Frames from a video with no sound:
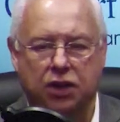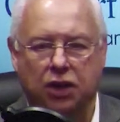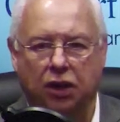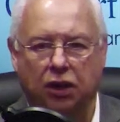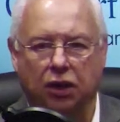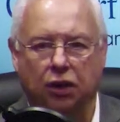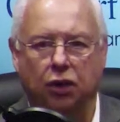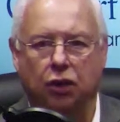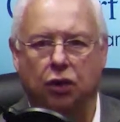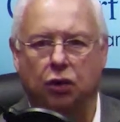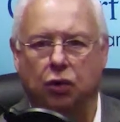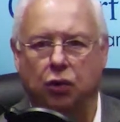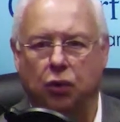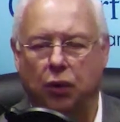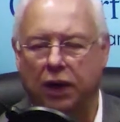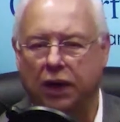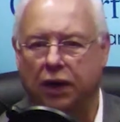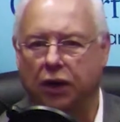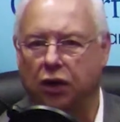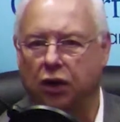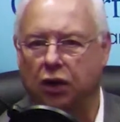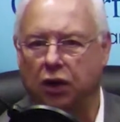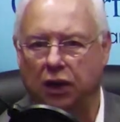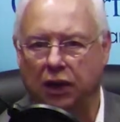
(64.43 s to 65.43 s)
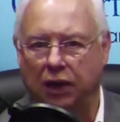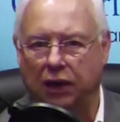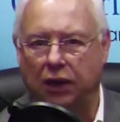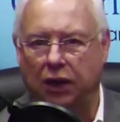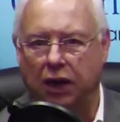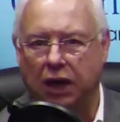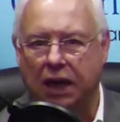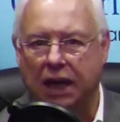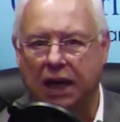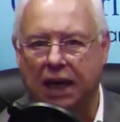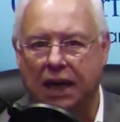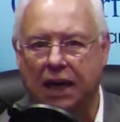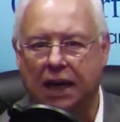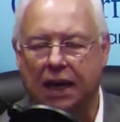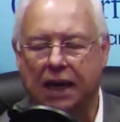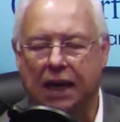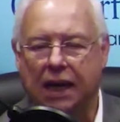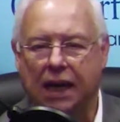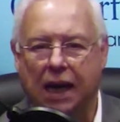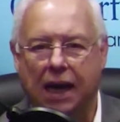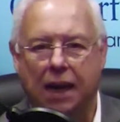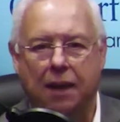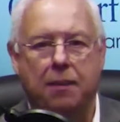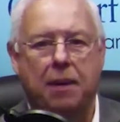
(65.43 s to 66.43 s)
and a little greater clarity
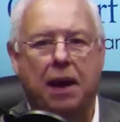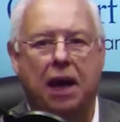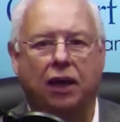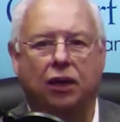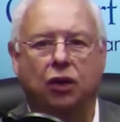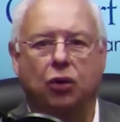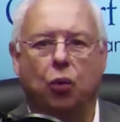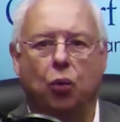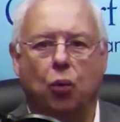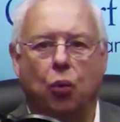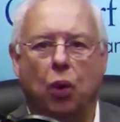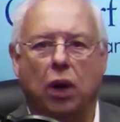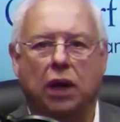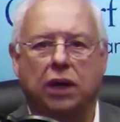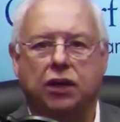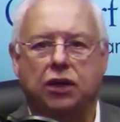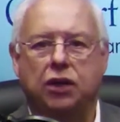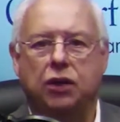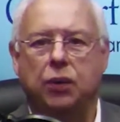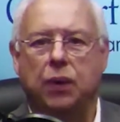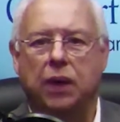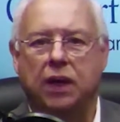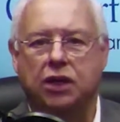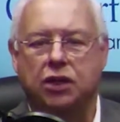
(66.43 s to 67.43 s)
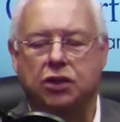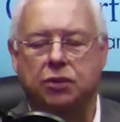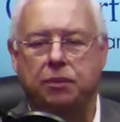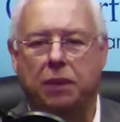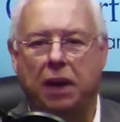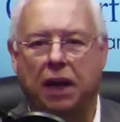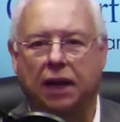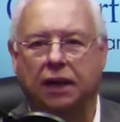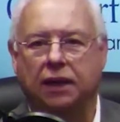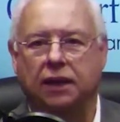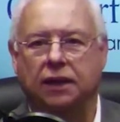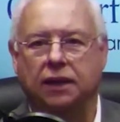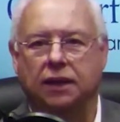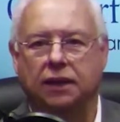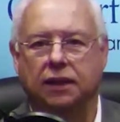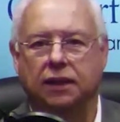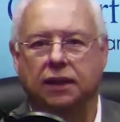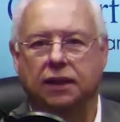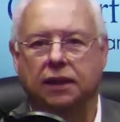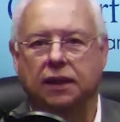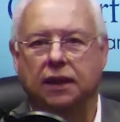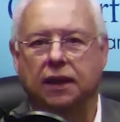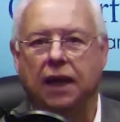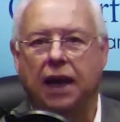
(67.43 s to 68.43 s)
about what to expect
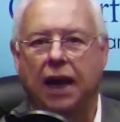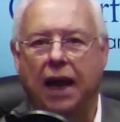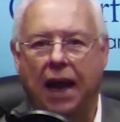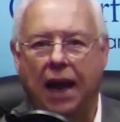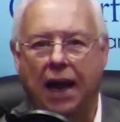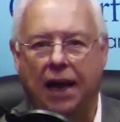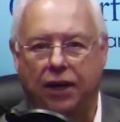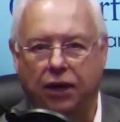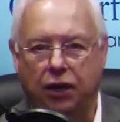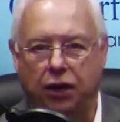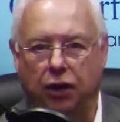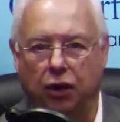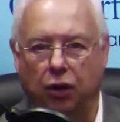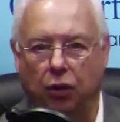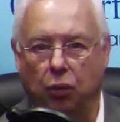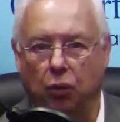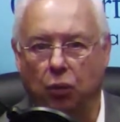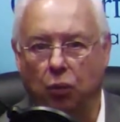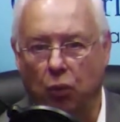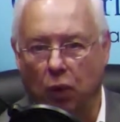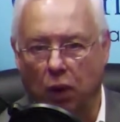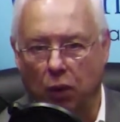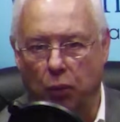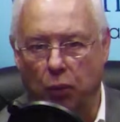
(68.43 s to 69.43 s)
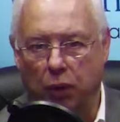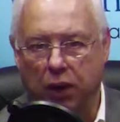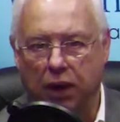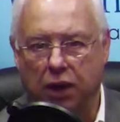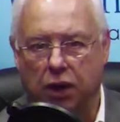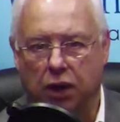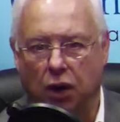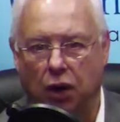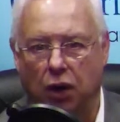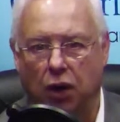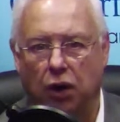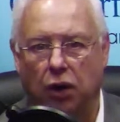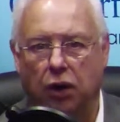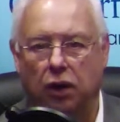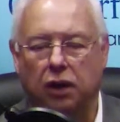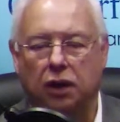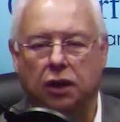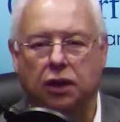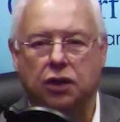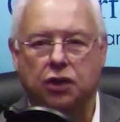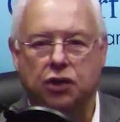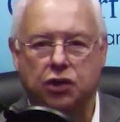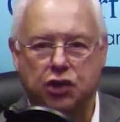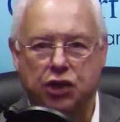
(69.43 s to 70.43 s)
at your, what we call,
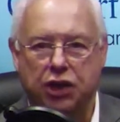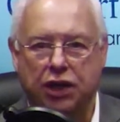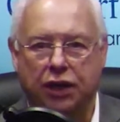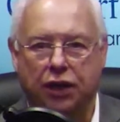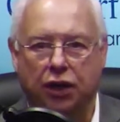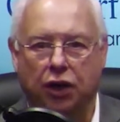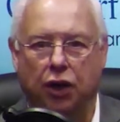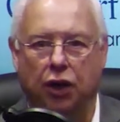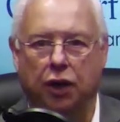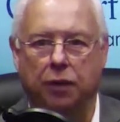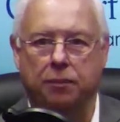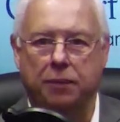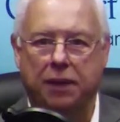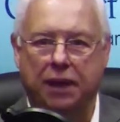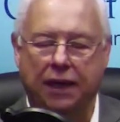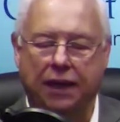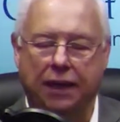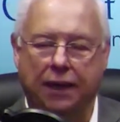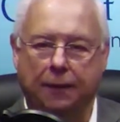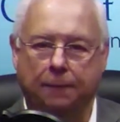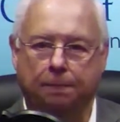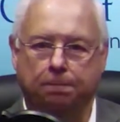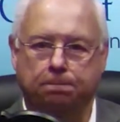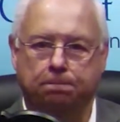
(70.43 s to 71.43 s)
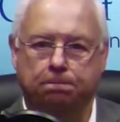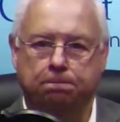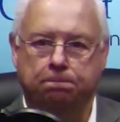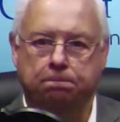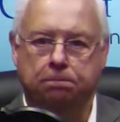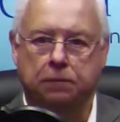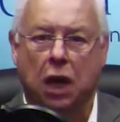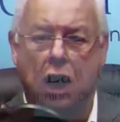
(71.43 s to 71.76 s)
GNR meeting.